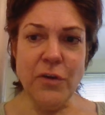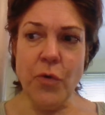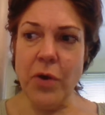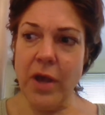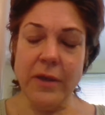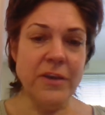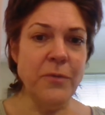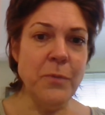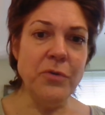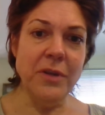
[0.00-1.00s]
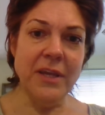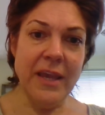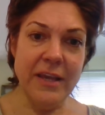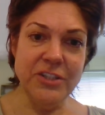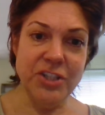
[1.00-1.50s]
so
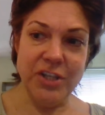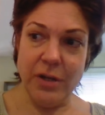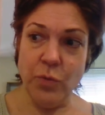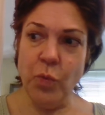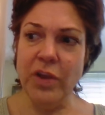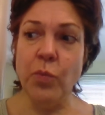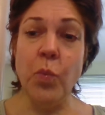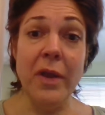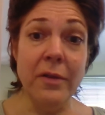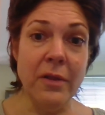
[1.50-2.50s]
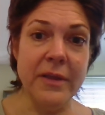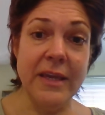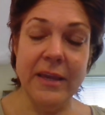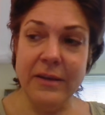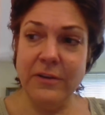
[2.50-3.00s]
communication, we will
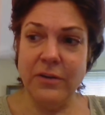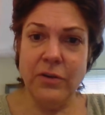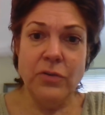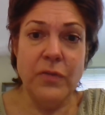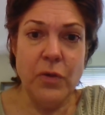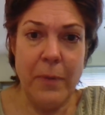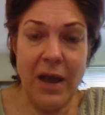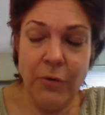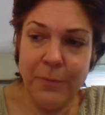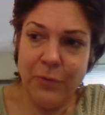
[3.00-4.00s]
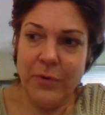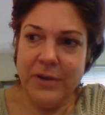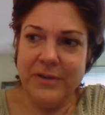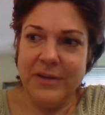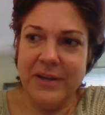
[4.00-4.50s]
get to, the
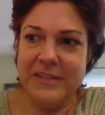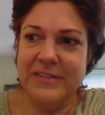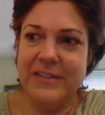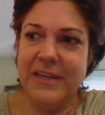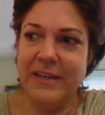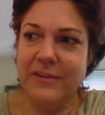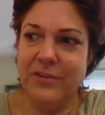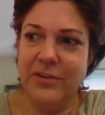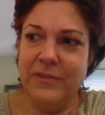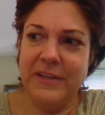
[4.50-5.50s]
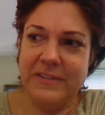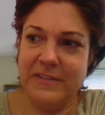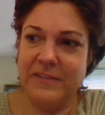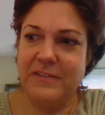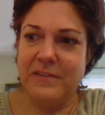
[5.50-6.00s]
PowerPoint does get to this
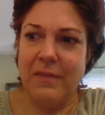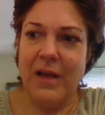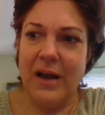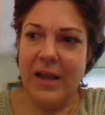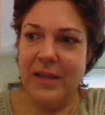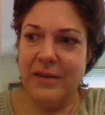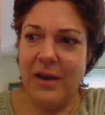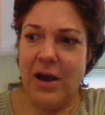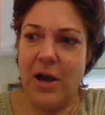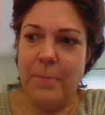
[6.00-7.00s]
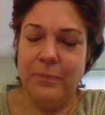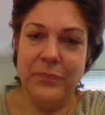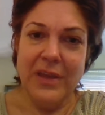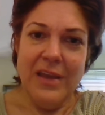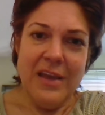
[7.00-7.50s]
slide
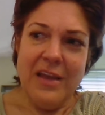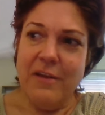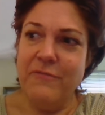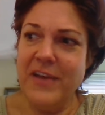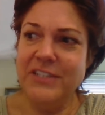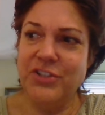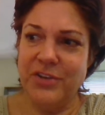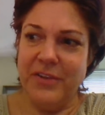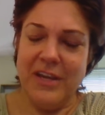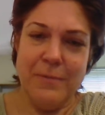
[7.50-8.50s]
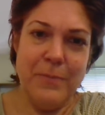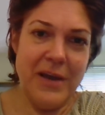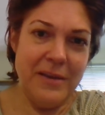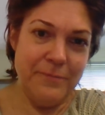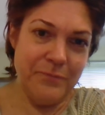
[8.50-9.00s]
eventually,
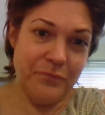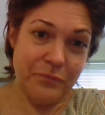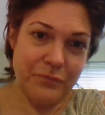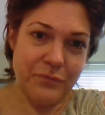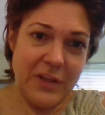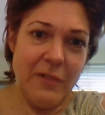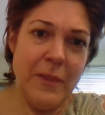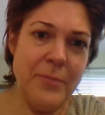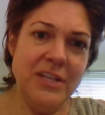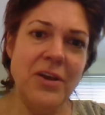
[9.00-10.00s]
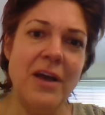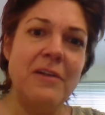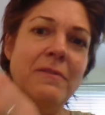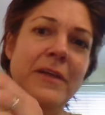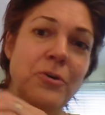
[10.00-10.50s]
but let me talk
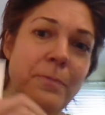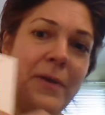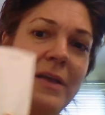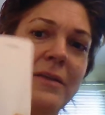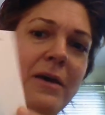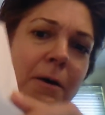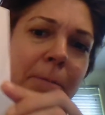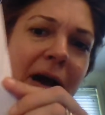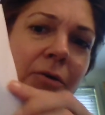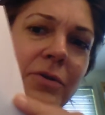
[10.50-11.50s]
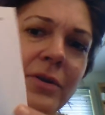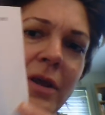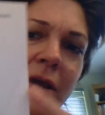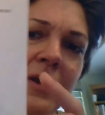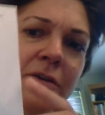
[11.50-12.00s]
a little bit about
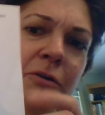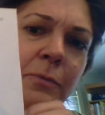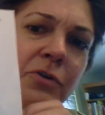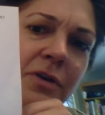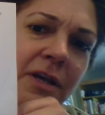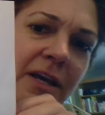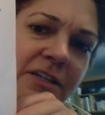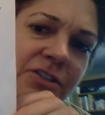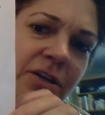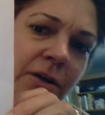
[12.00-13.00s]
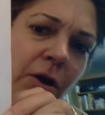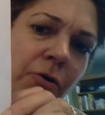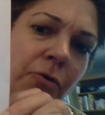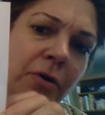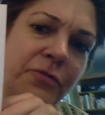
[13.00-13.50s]
communication.
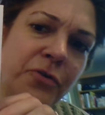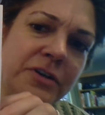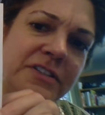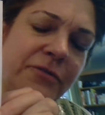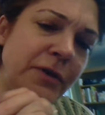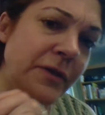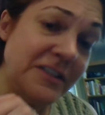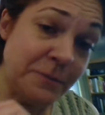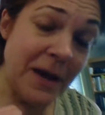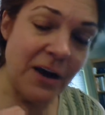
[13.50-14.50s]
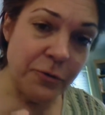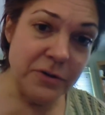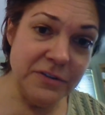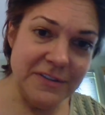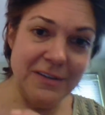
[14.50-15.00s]
Oh, of course, everything is
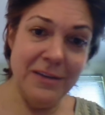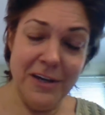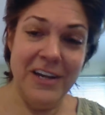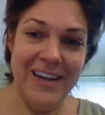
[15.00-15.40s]
backwards in the,